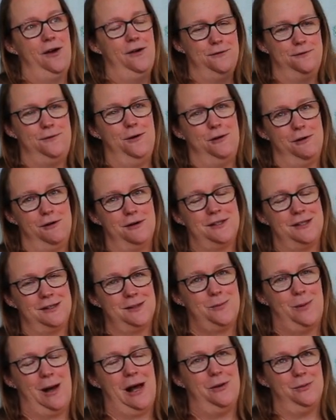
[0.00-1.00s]
for us
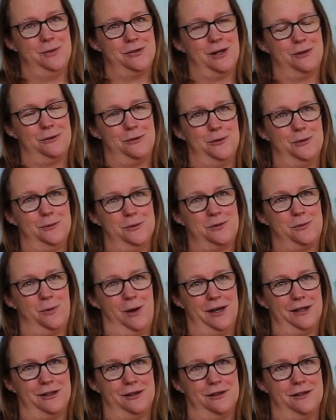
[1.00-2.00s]
as well, which I thought was
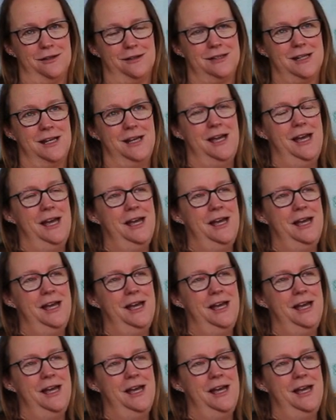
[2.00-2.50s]
quite good.